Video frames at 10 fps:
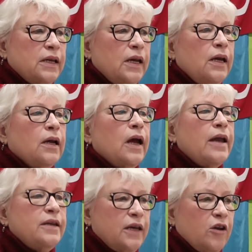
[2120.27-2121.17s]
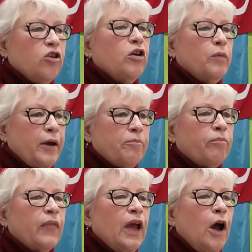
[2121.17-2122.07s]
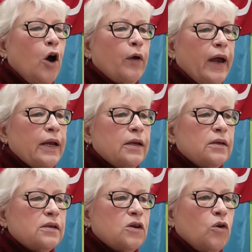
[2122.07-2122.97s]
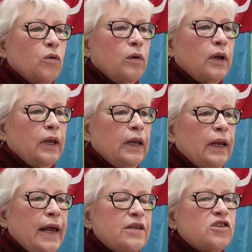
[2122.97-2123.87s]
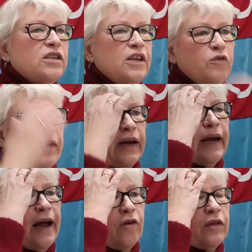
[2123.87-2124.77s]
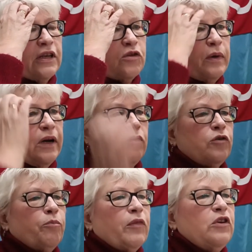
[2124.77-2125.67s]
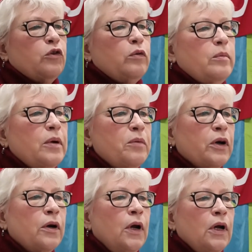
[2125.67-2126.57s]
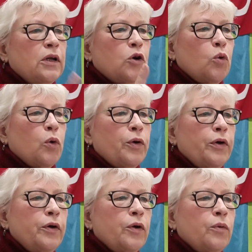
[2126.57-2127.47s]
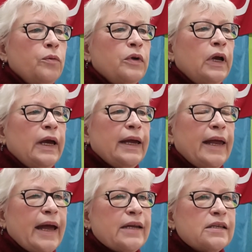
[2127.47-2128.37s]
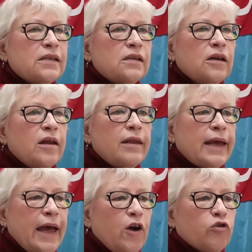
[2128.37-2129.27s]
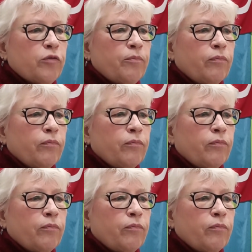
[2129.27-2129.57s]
C and D. You're right. Okay. So let's see if we can count this one out. So you remember the quarter note gets the count.